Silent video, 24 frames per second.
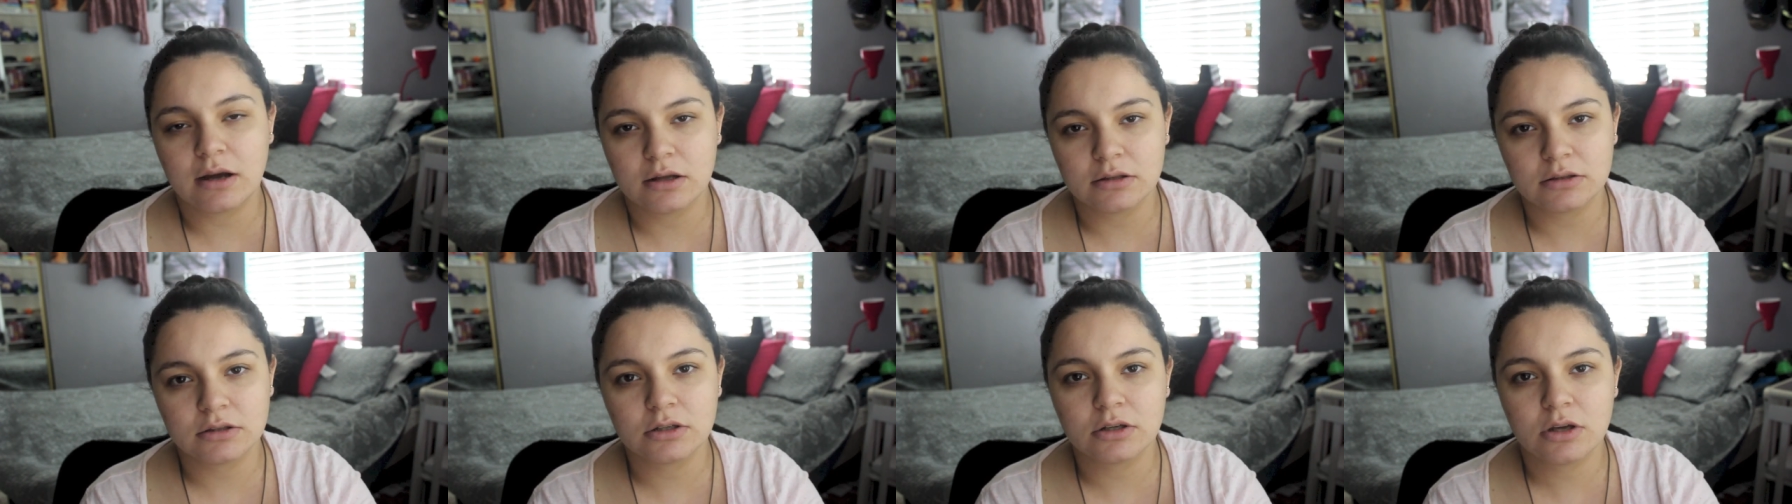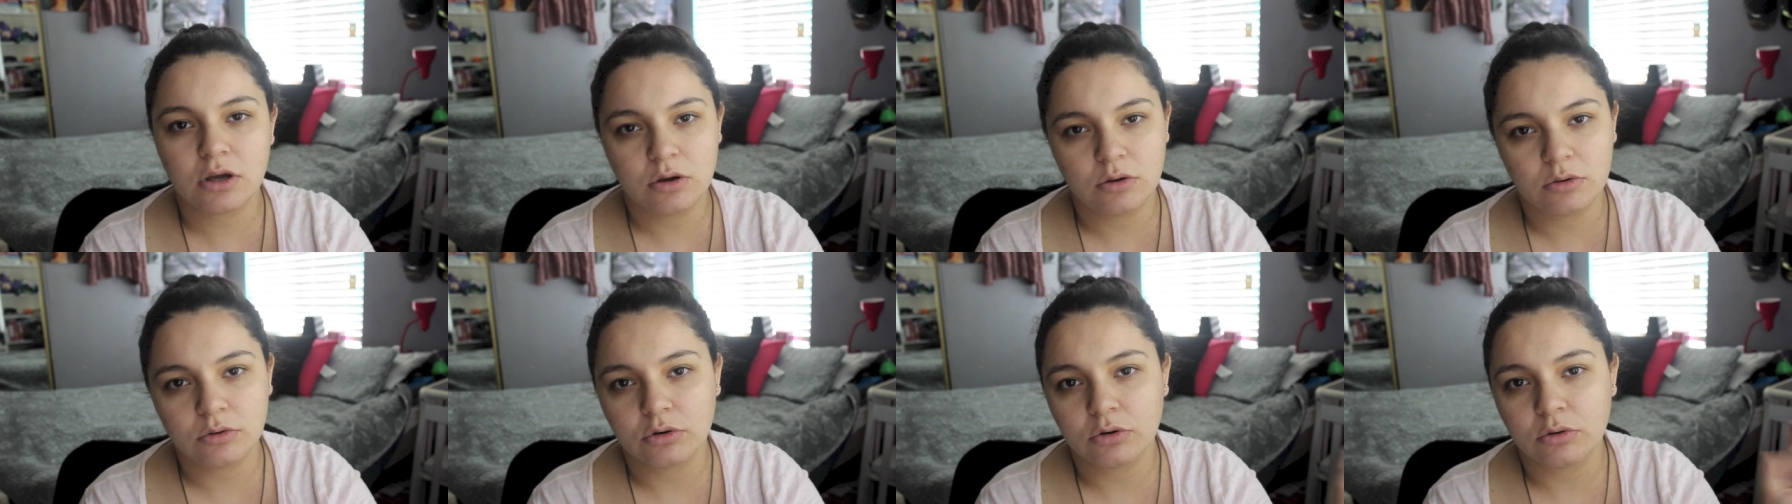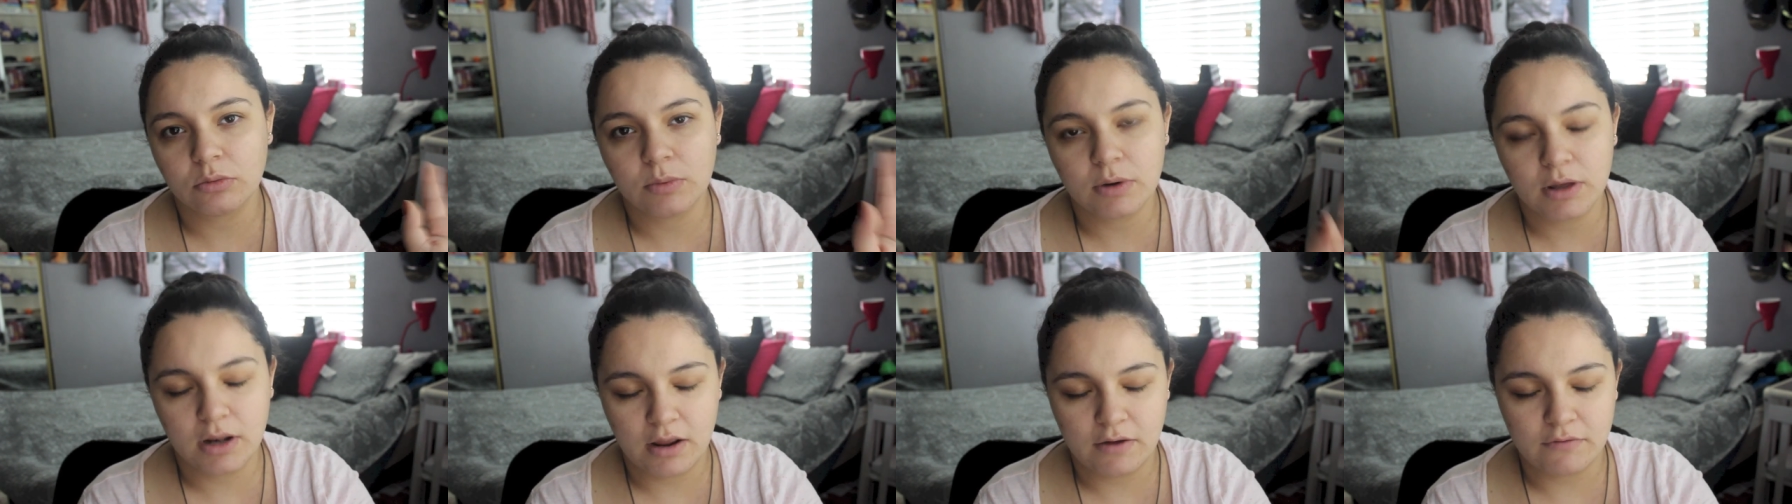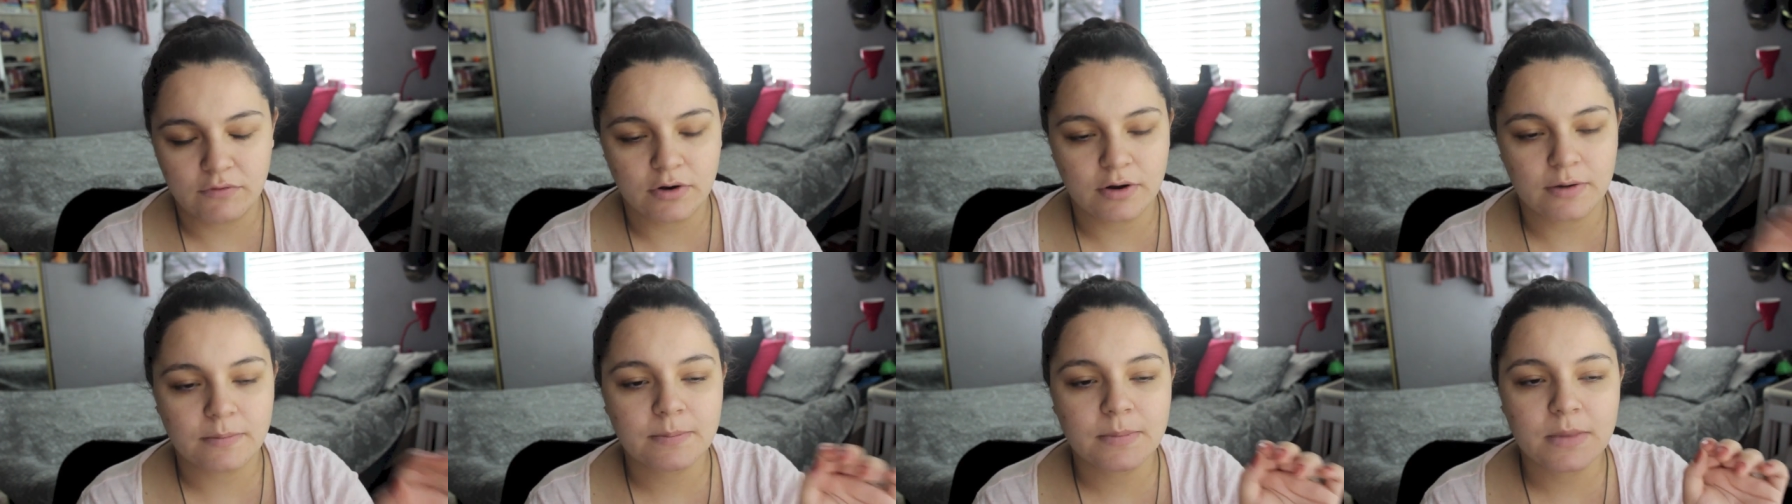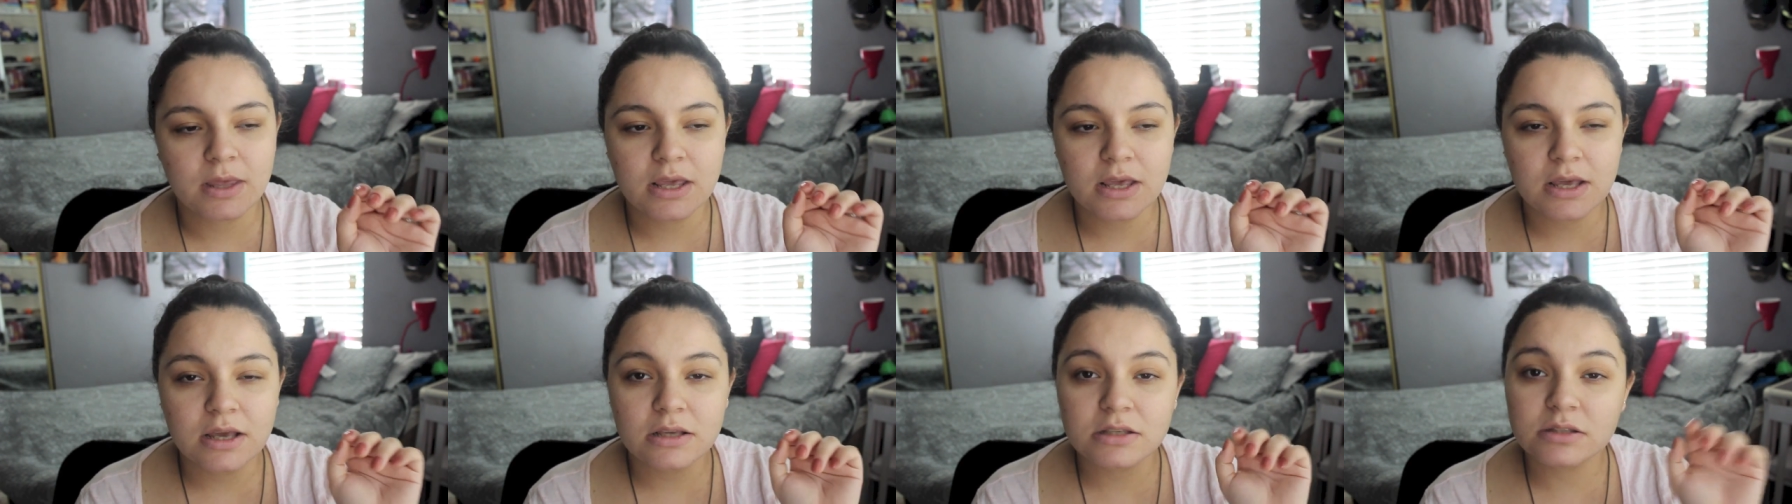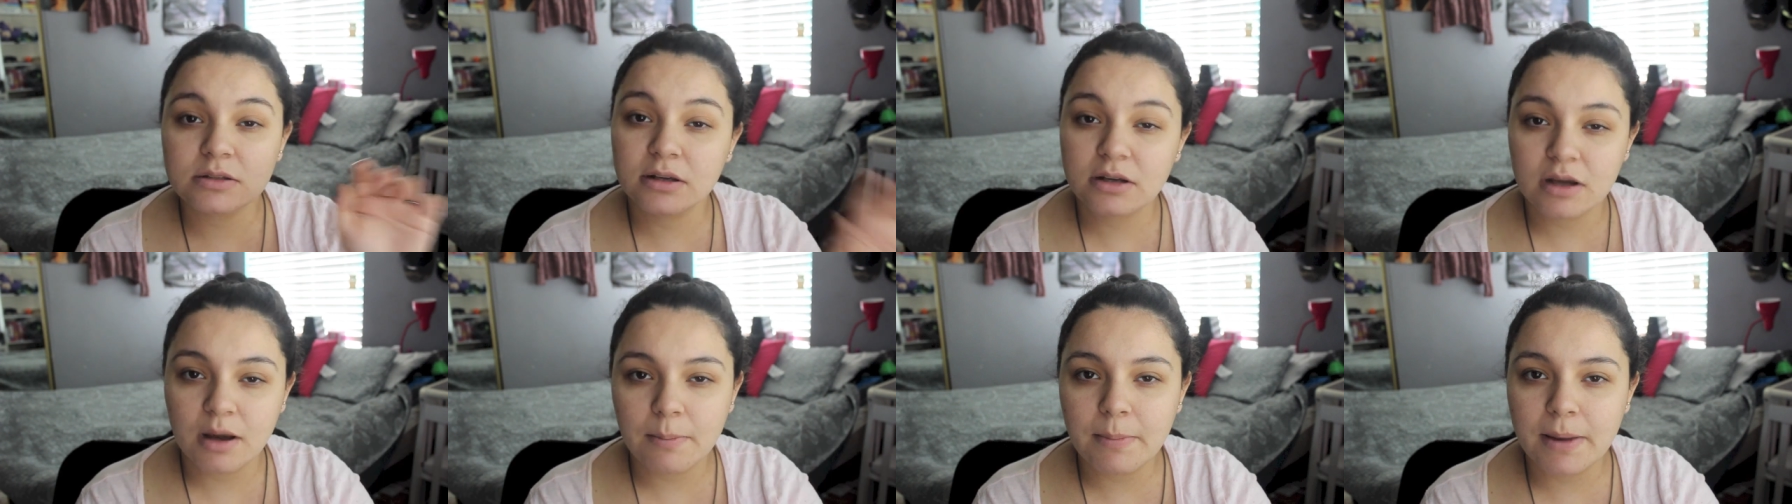got the code or whatever.
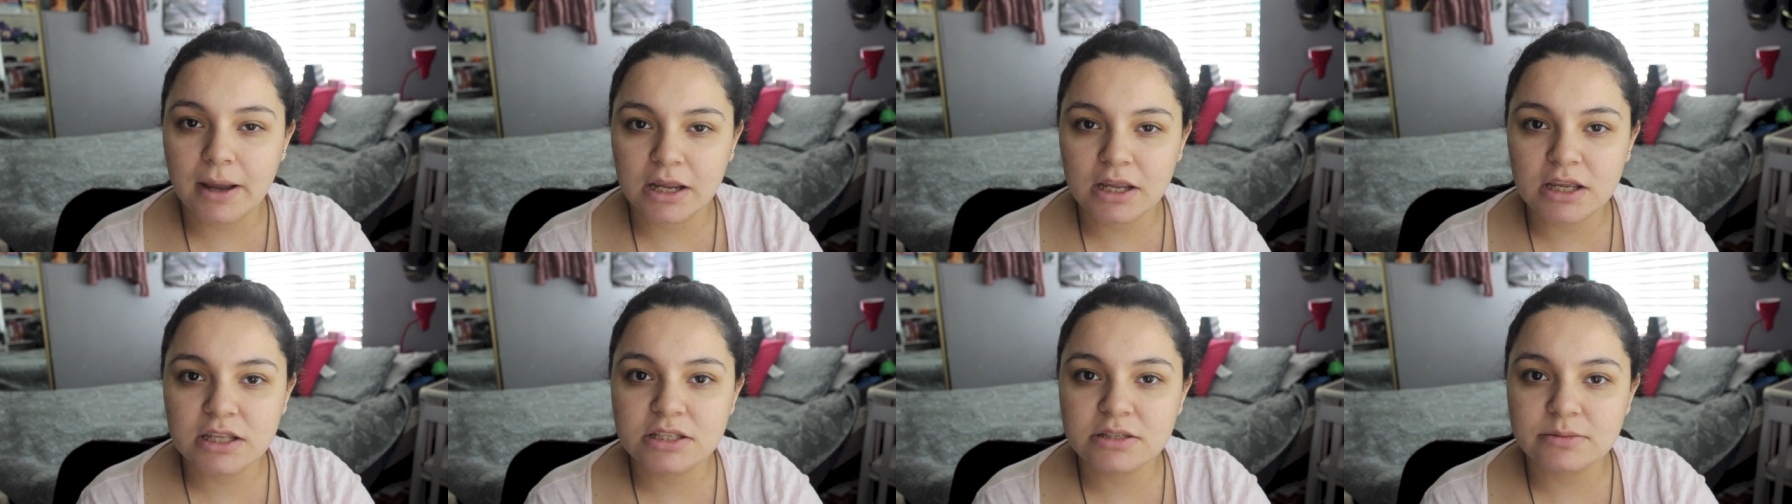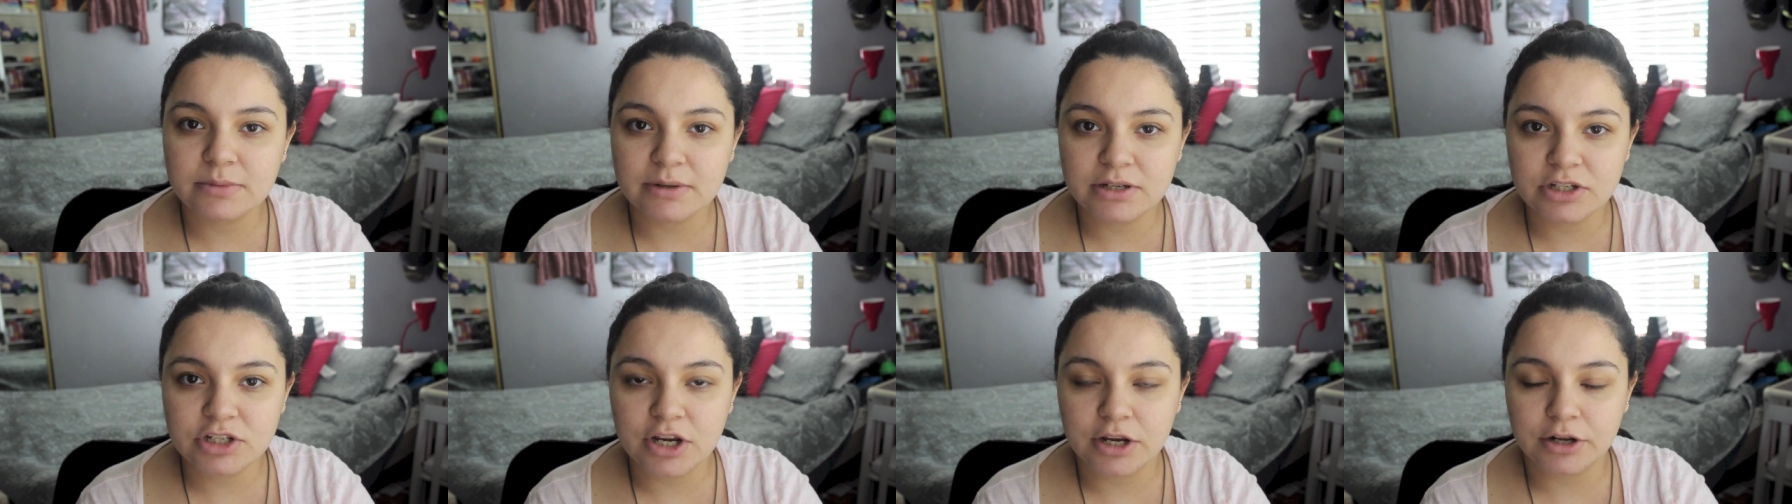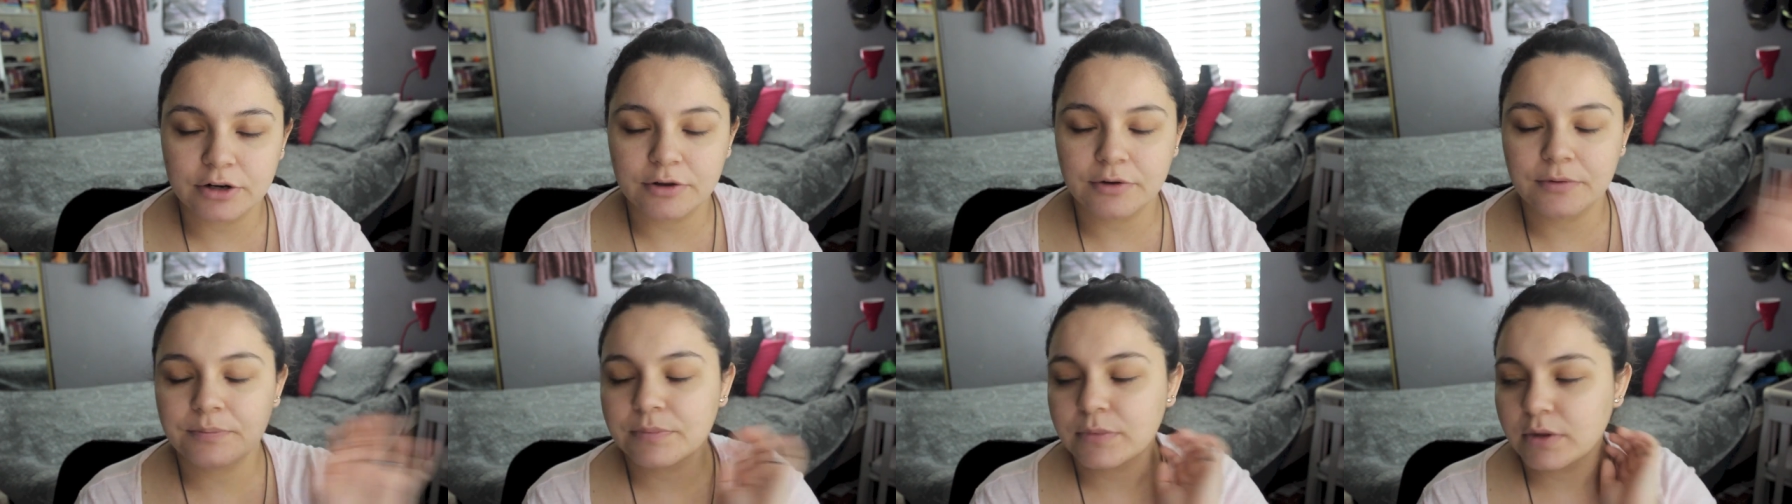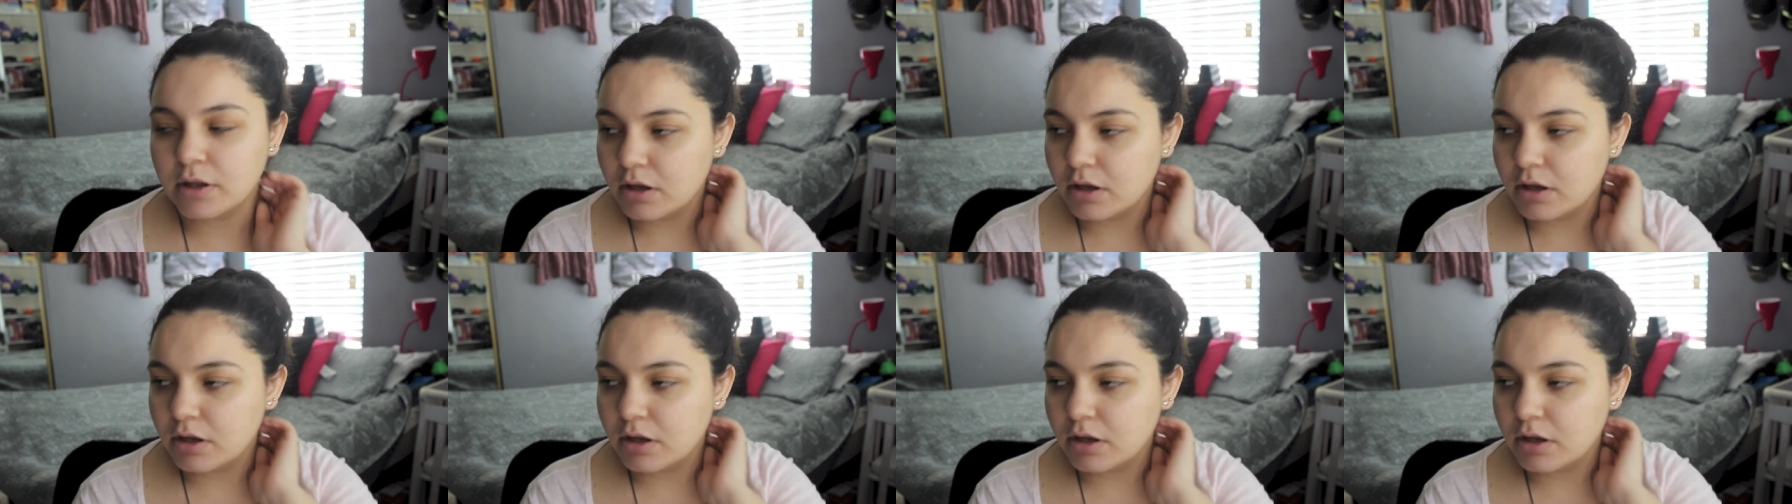So I got back into my channel.